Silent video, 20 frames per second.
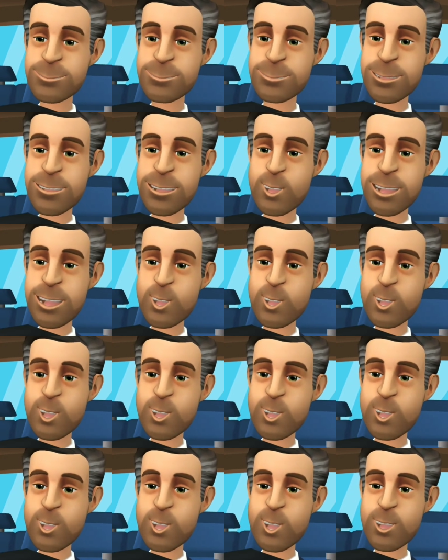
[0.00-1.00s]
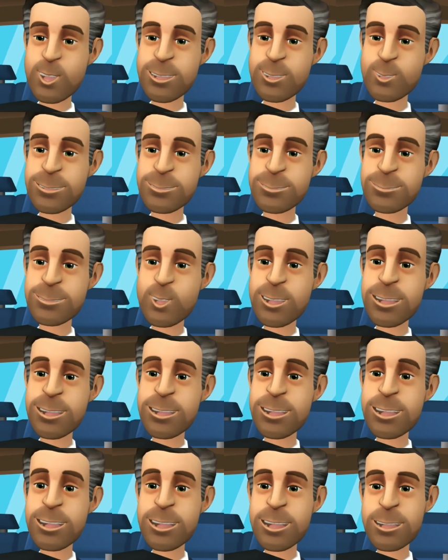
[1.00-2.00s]
If you are new to Turo, we
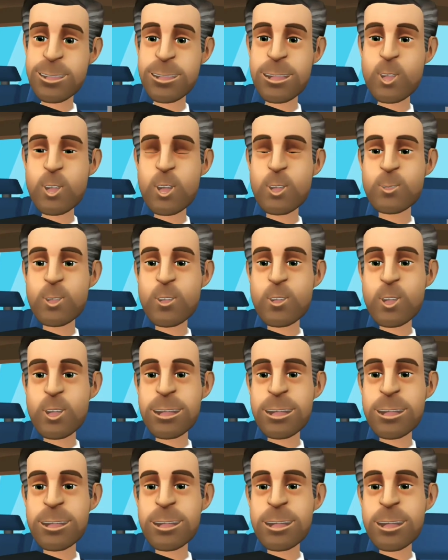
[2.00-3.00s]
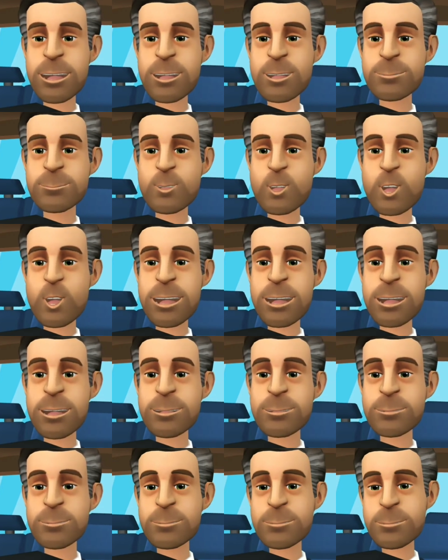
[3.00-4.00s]
suggest you opt for a regular booking.
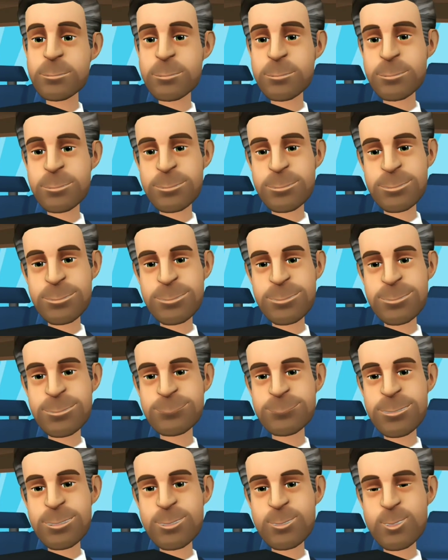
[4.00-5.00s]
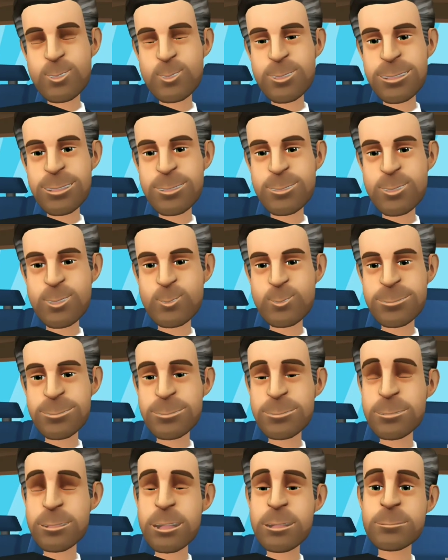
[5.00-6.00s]
Most hosts,
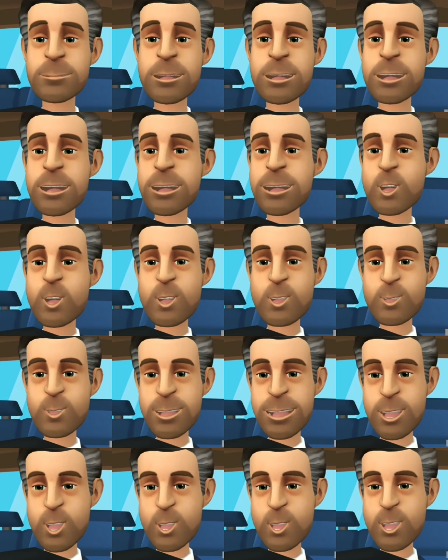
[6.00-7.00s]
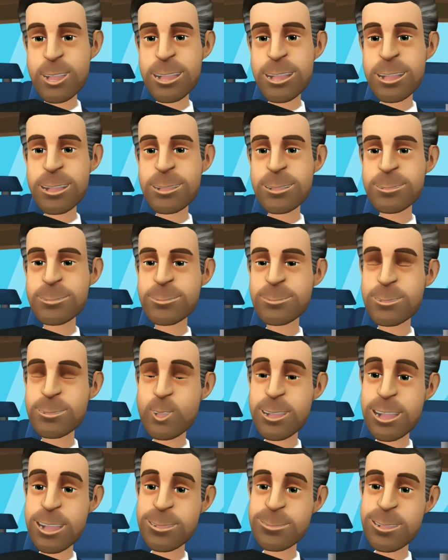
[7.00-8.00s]
especially all-star ones,
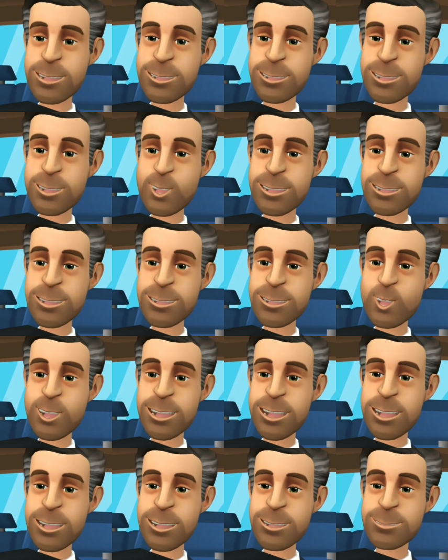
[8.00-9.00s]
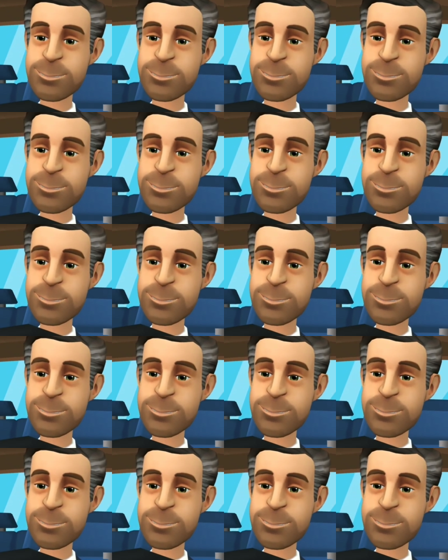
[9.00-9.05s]
will reply quite quickly,